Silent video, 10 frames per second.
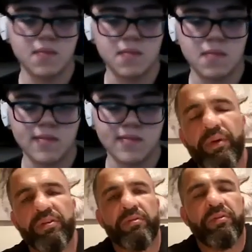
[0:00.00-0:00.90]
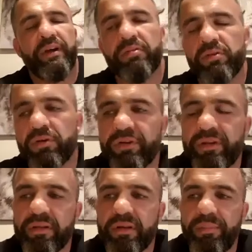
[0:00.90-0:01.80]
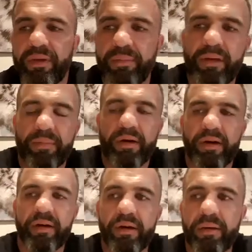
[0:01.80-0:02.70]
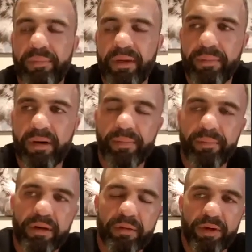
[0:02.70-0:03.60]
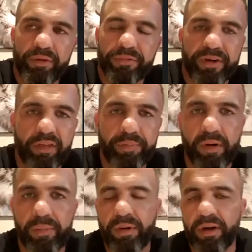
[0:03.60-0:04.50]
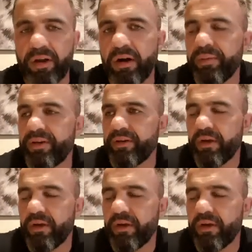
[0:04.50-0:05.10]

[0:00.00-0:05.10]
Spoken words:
Yeah, some great stories, and me and my good friend, sparring partner Ahmed,